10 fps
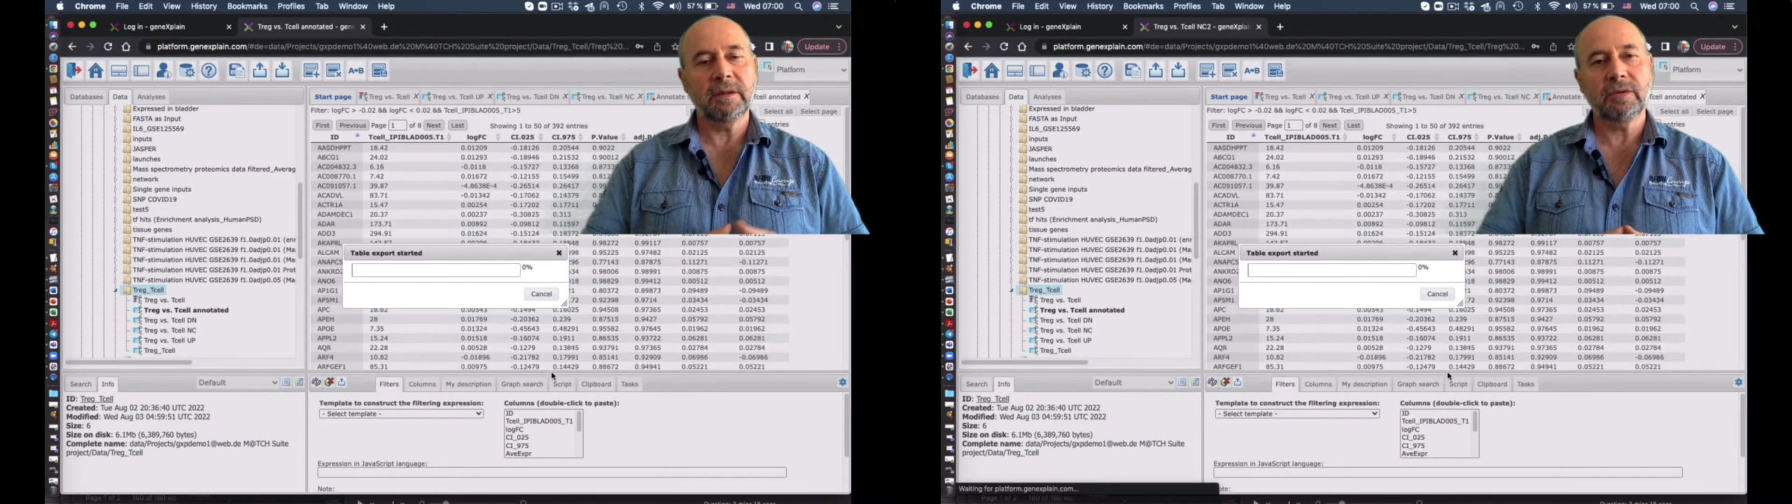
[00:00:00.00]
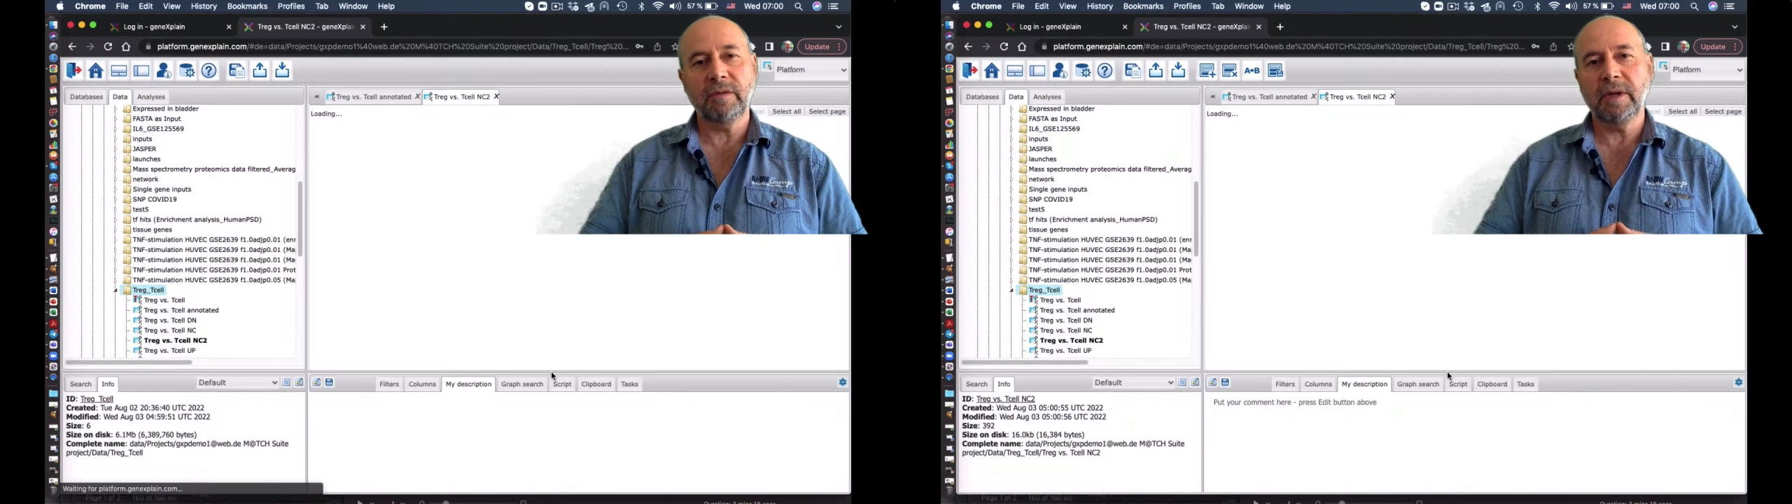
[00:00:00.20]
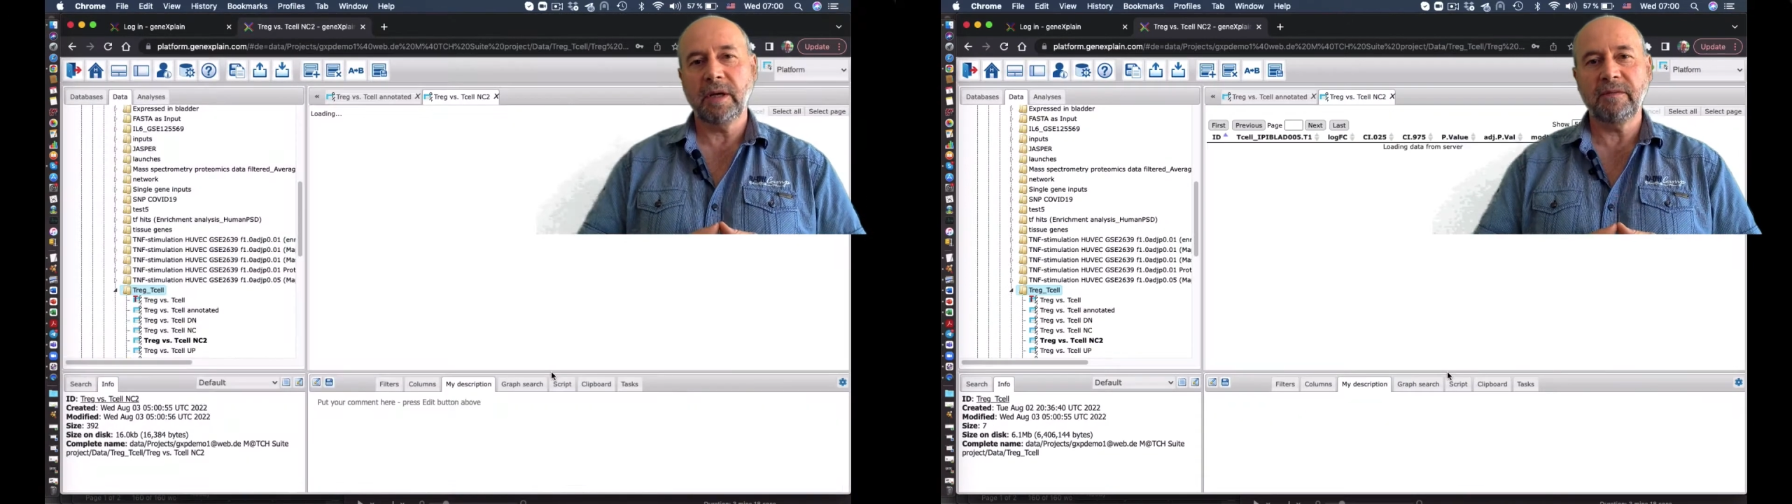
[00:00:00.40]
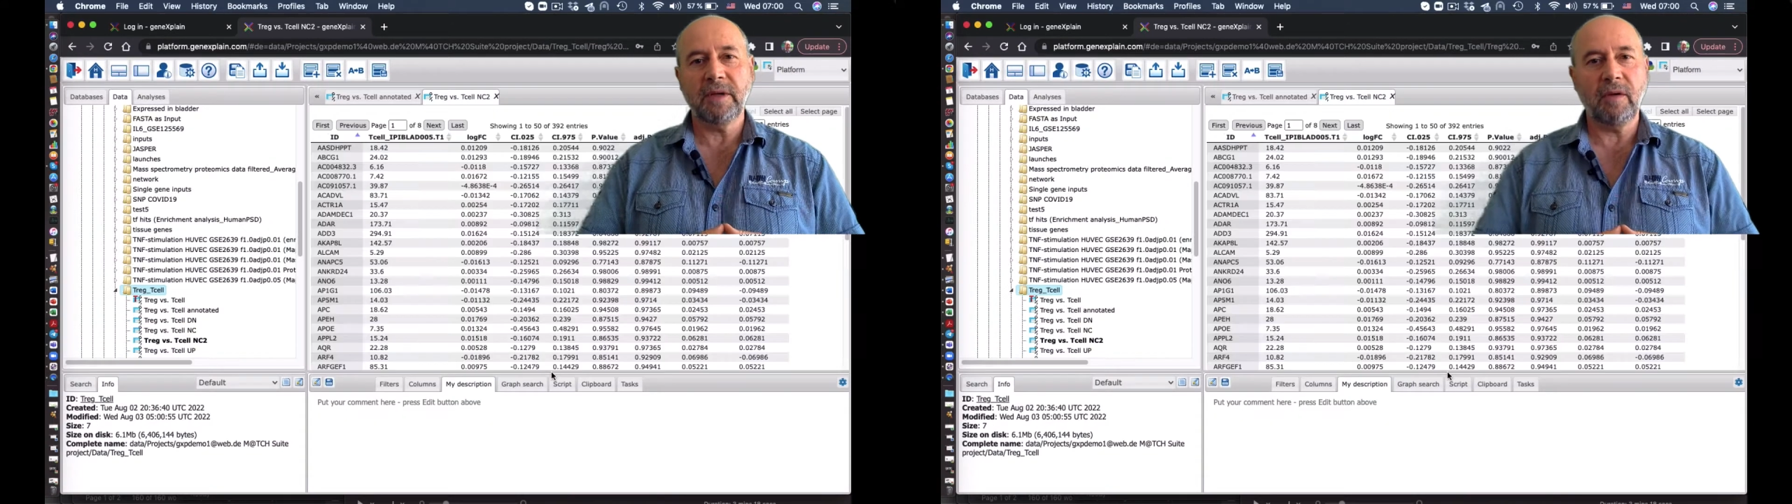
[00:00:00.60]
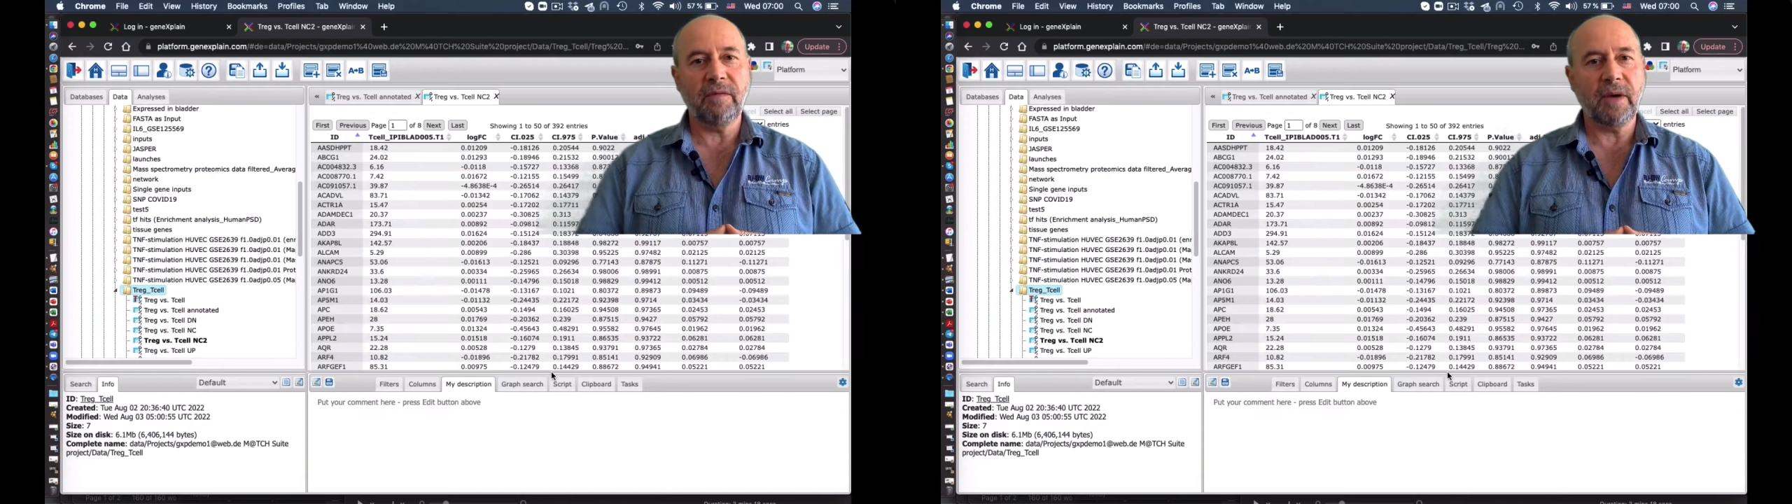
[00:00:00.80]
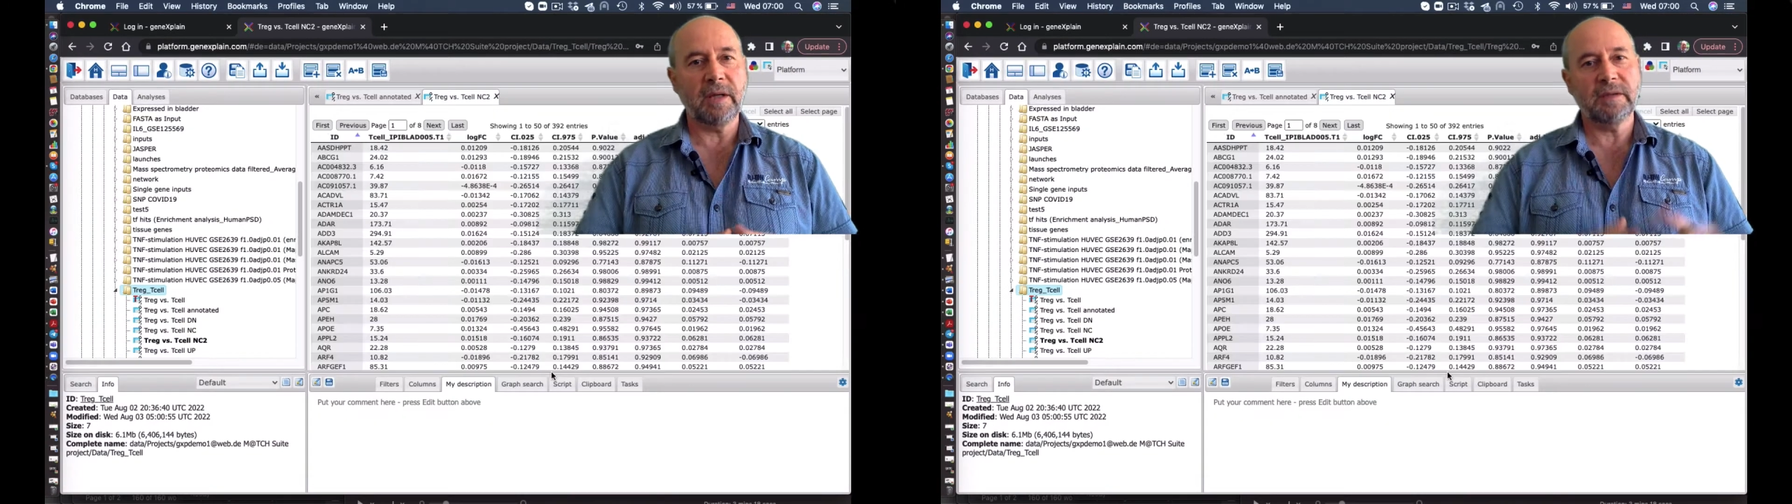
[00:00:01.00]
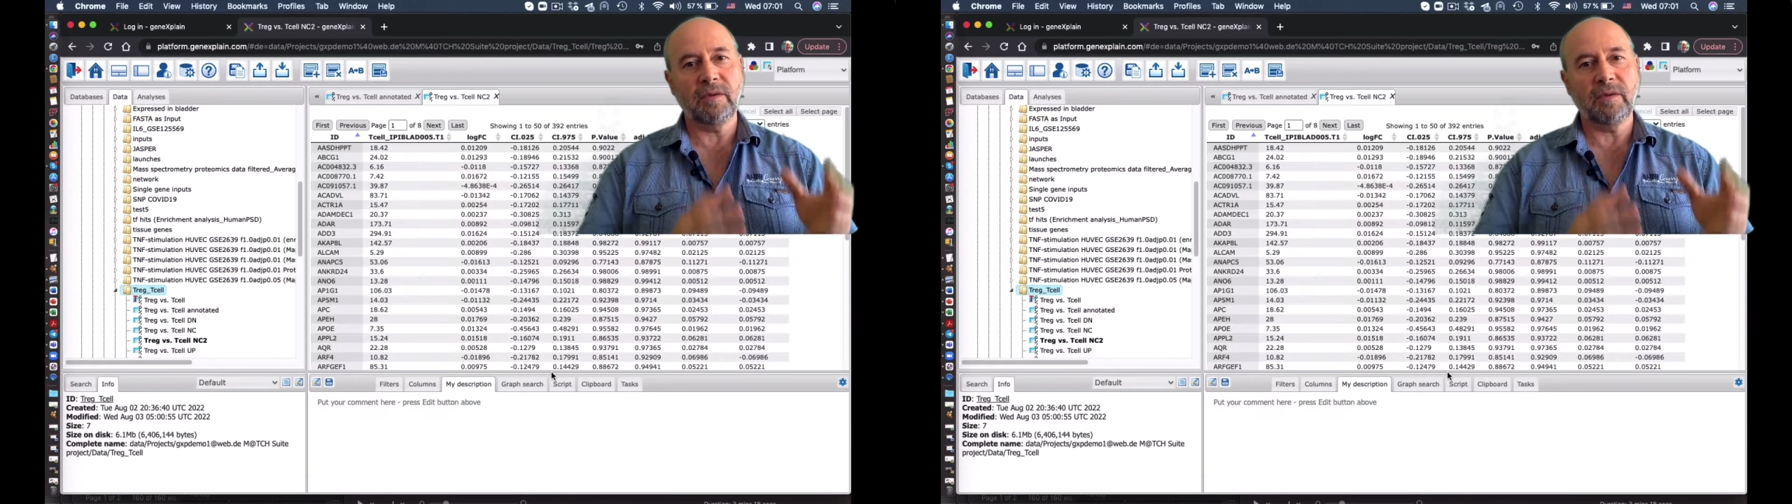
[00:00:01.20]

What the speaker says: So we have now files